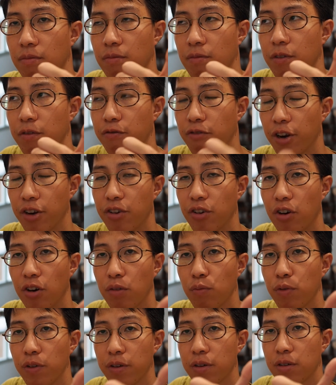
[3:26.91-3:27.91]
Front
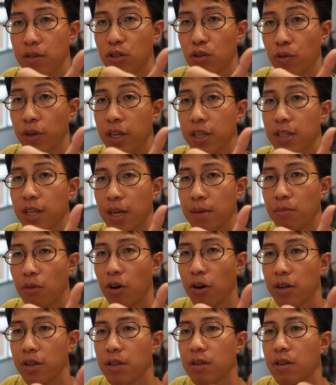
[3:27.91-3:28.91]
door showing the
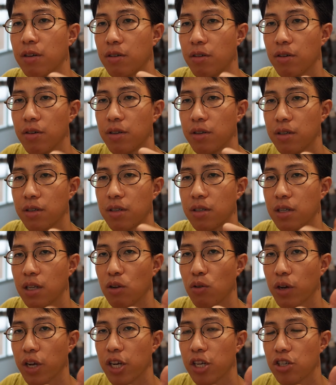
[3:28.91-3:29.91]
signboard or the
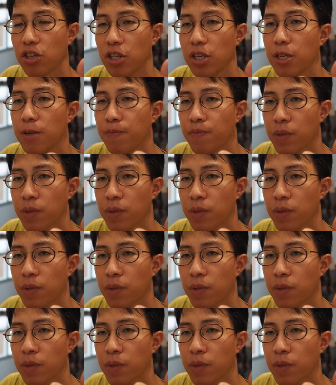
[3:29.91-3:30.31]
location,